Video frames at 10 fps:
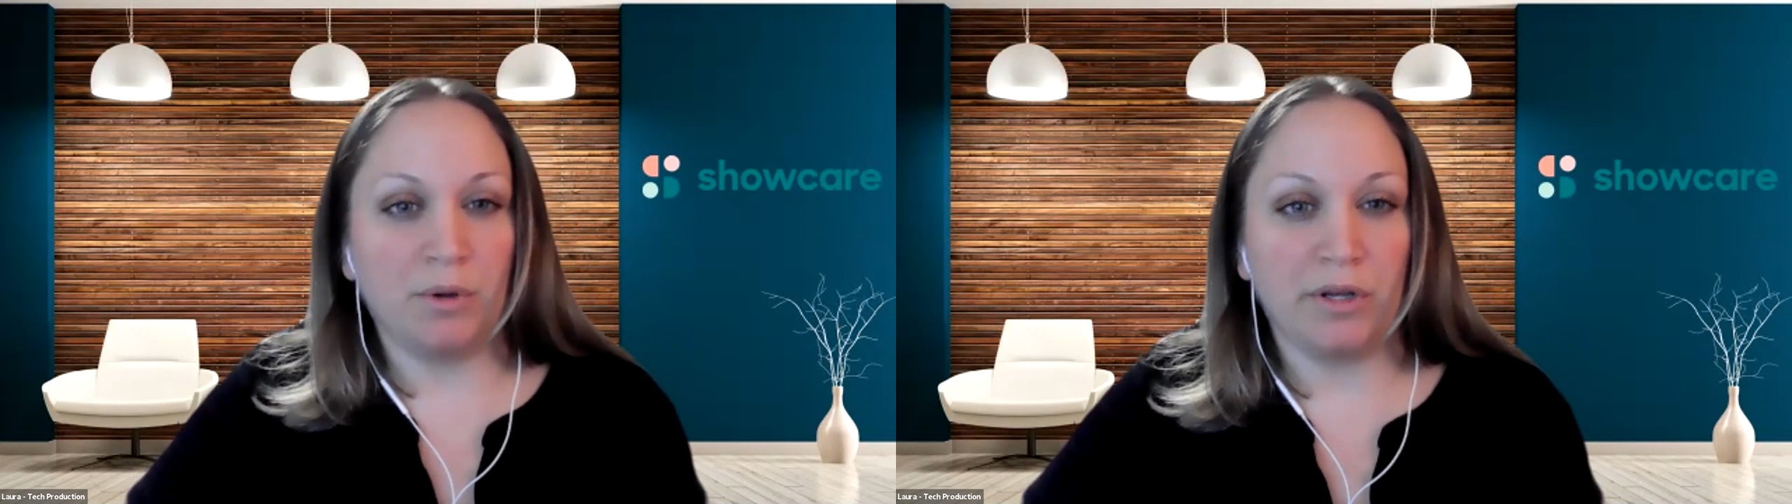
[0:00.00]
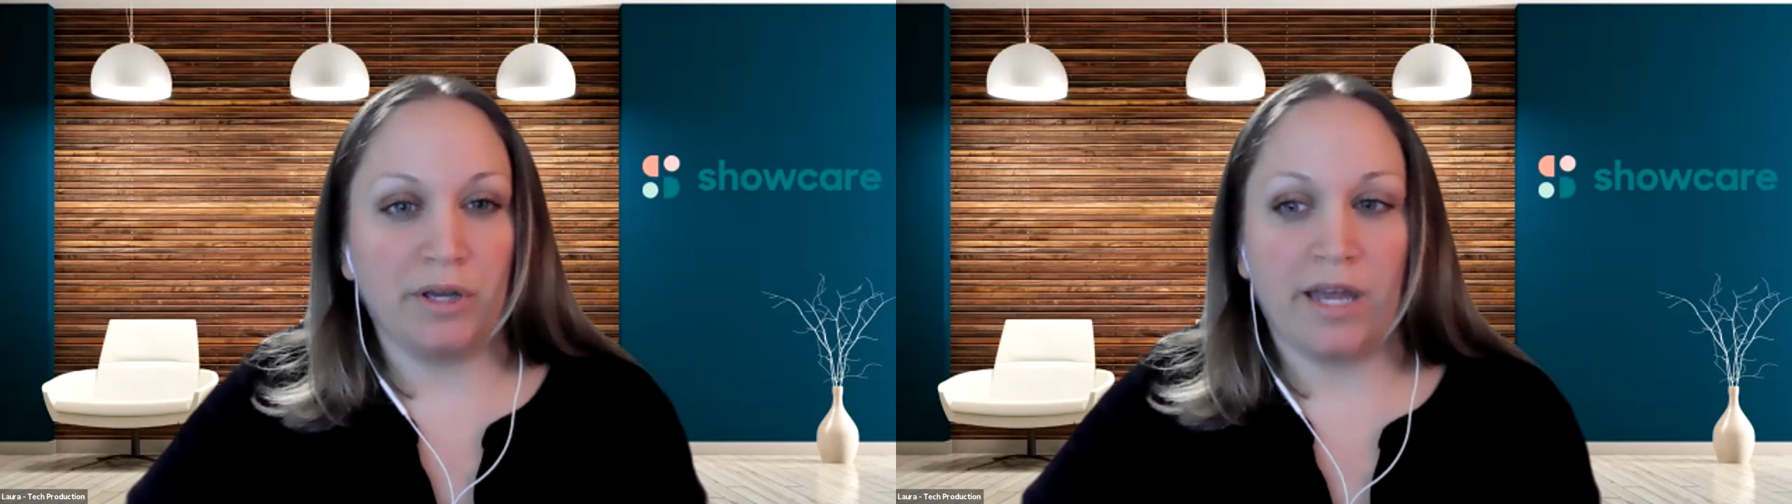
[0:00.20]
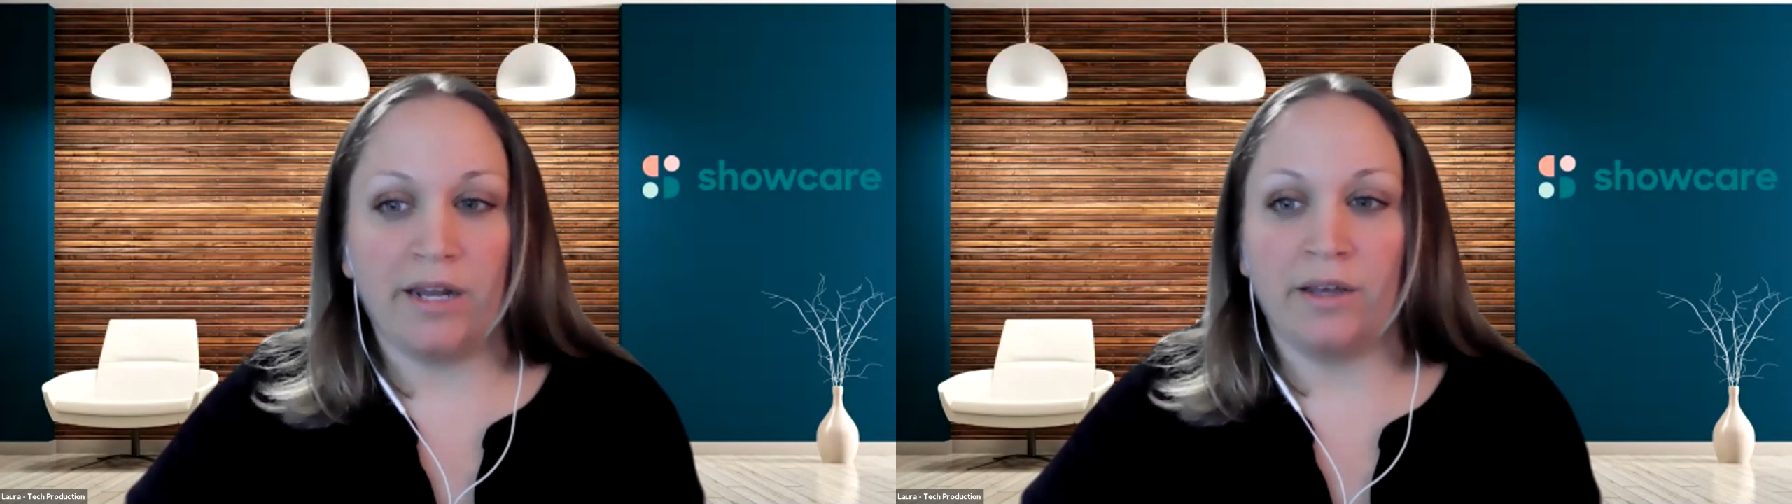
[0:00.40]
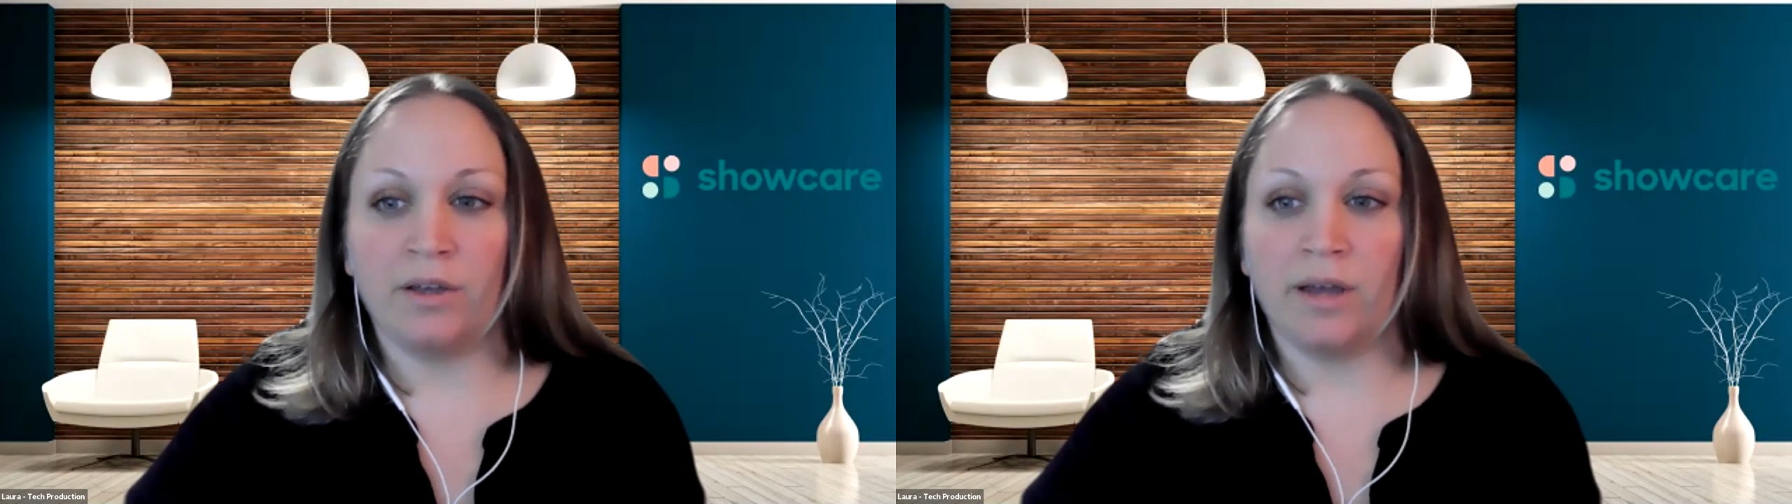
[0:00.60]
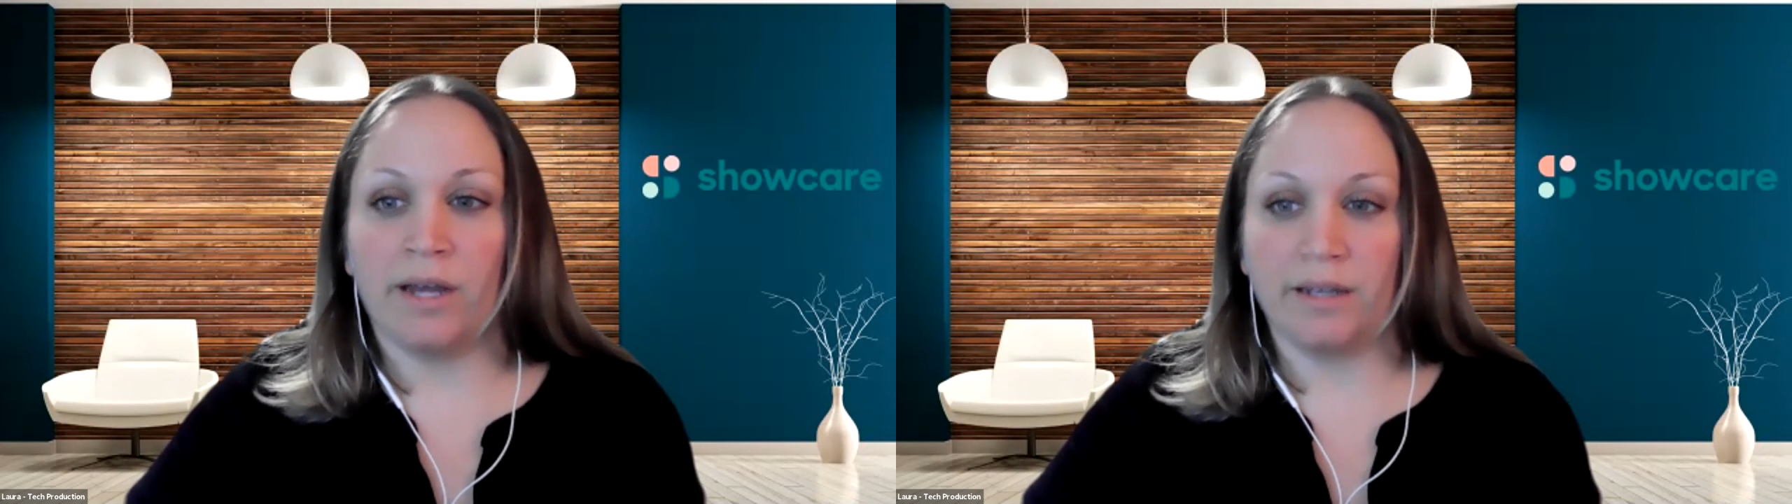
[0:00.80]

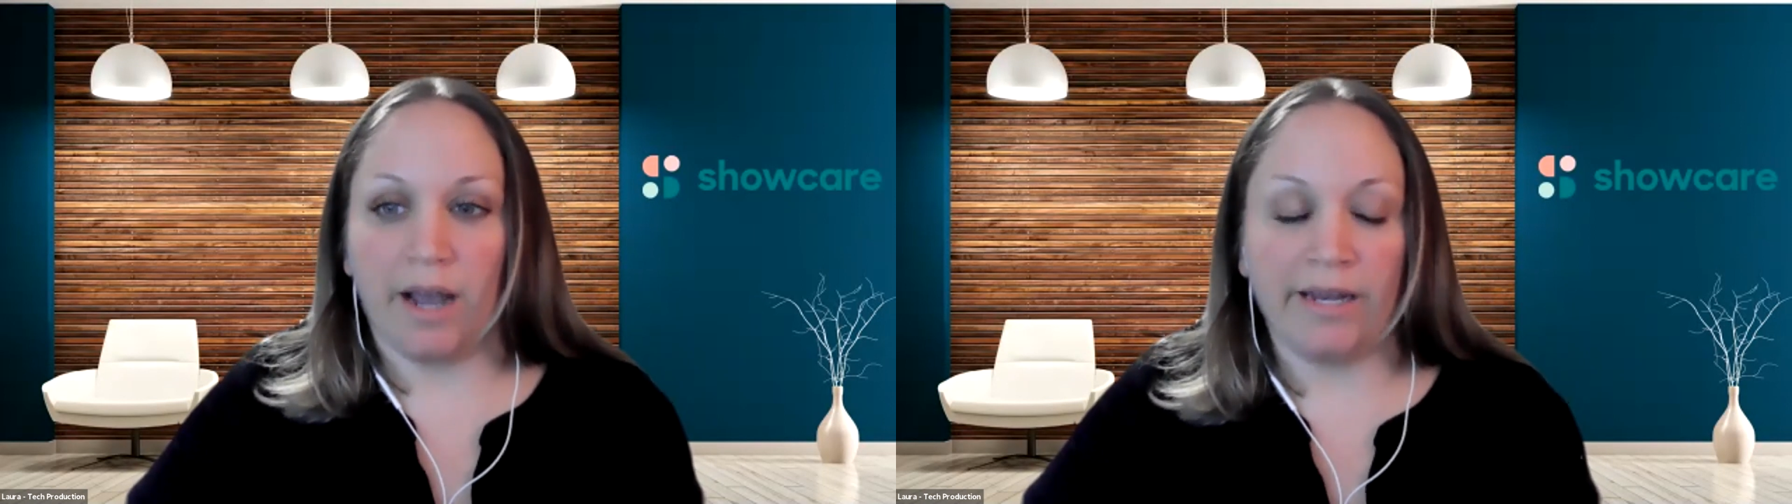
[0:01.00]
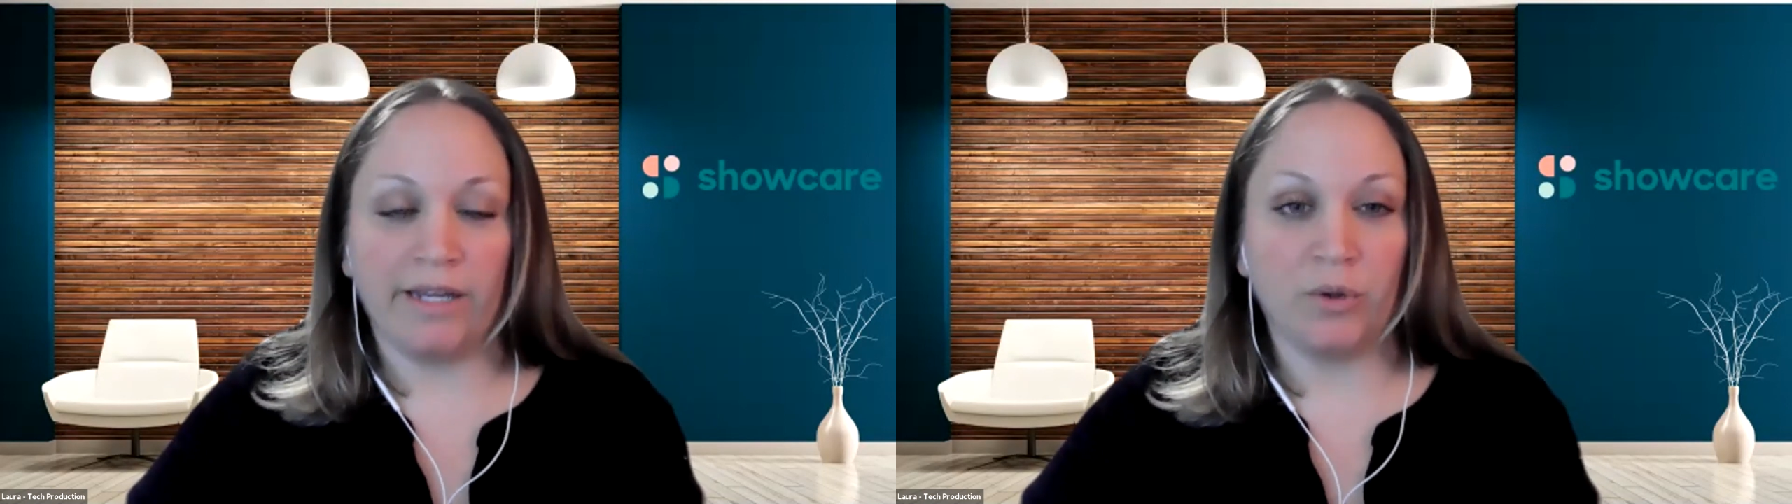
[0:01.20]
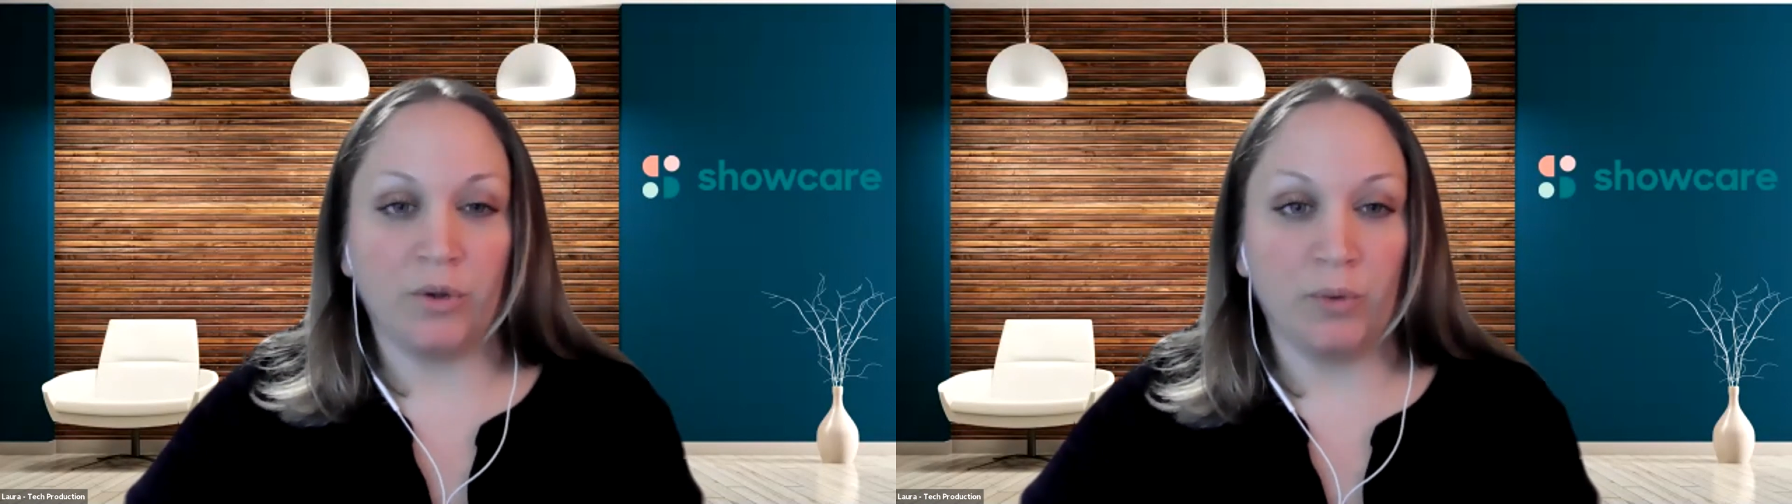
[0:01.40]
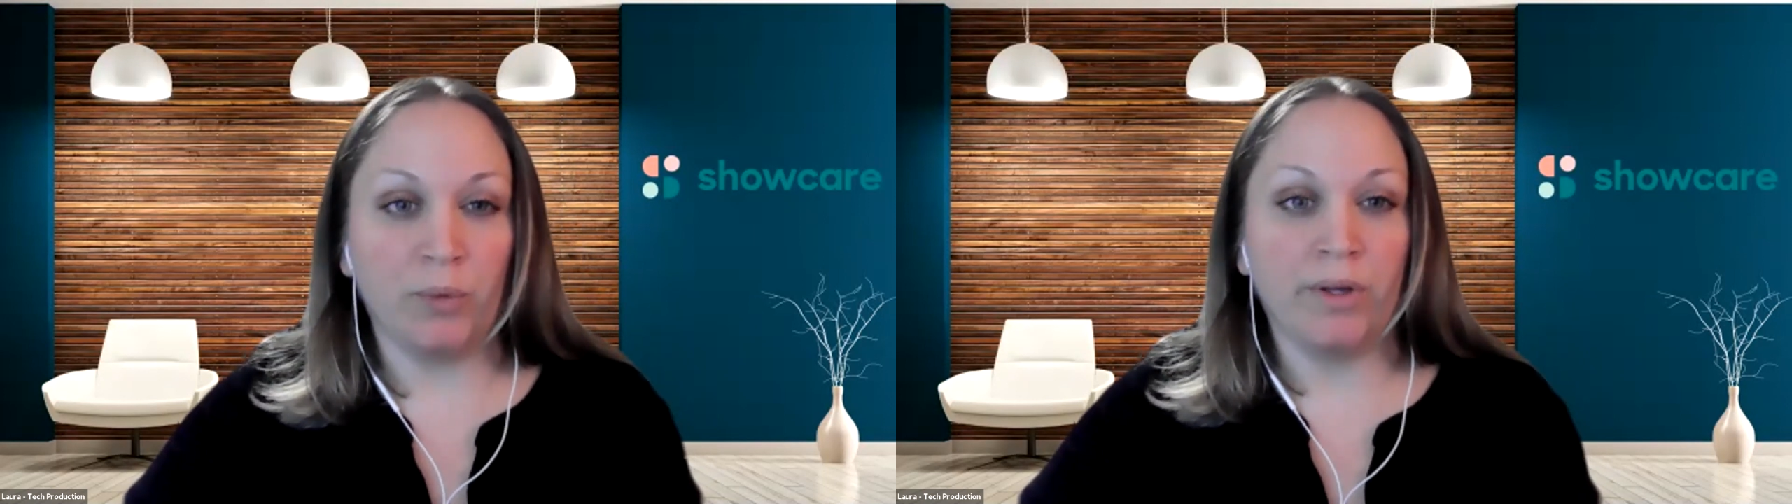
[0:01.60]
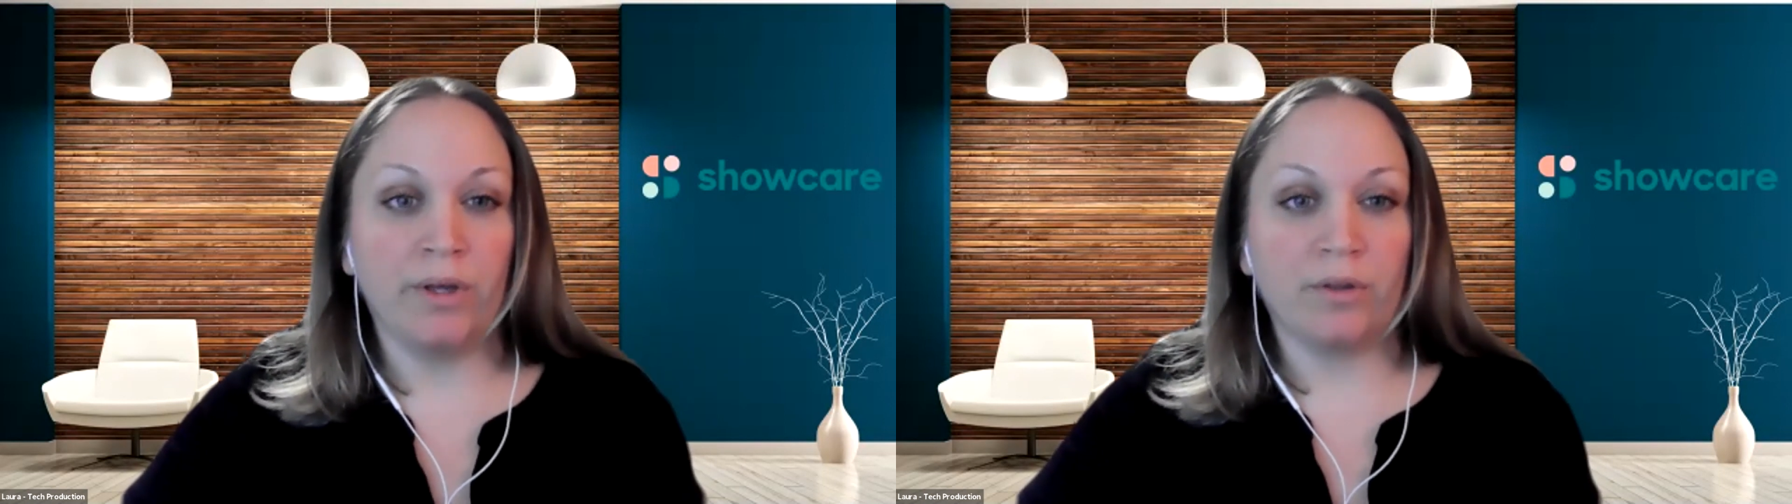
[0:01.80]
communicating and guiding you